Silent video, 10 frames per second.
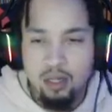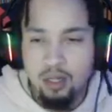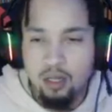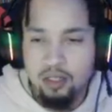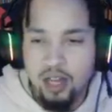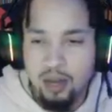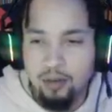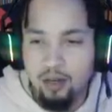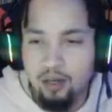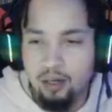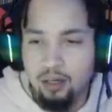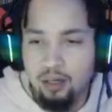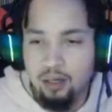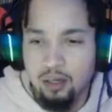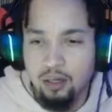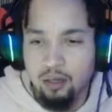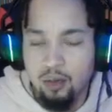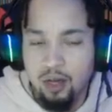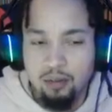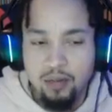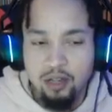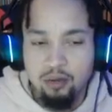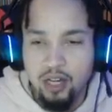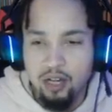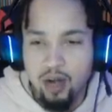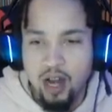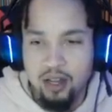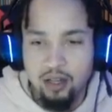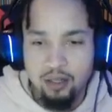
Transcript: Good job, Appreciate dear. Help, bro. You're welcome, man. You need a ride?